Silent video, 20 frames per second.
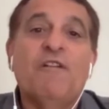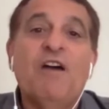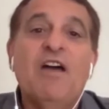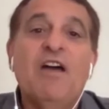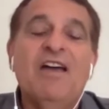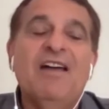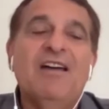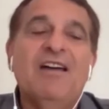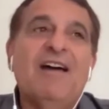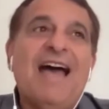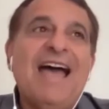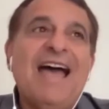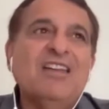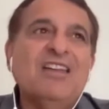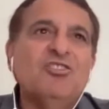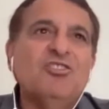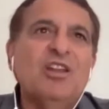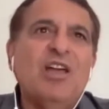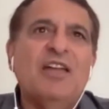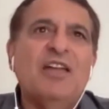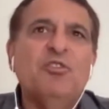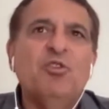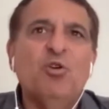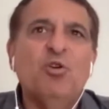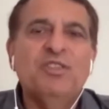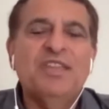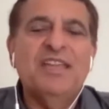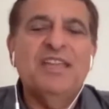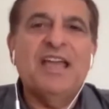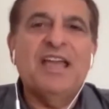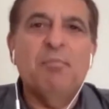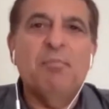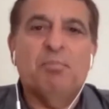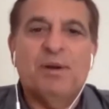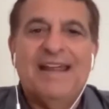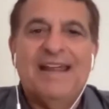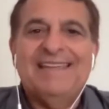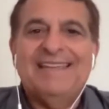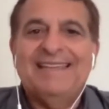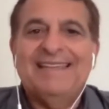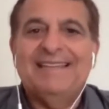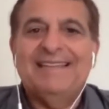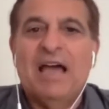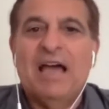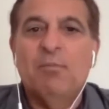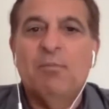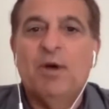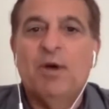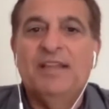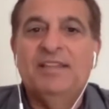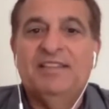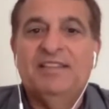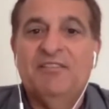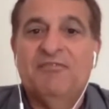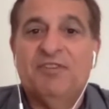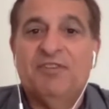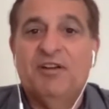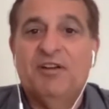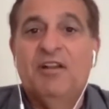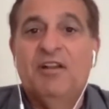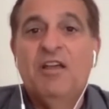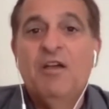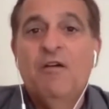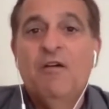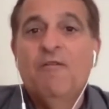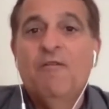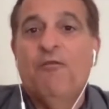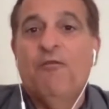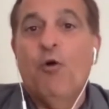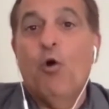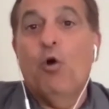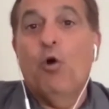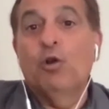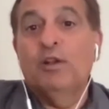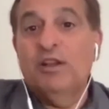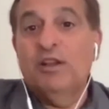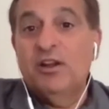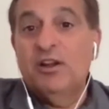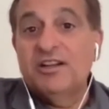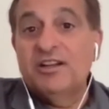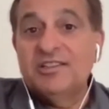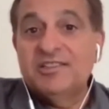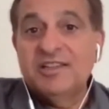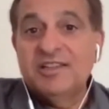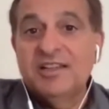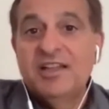Actually, I don't think I break it down by different folders.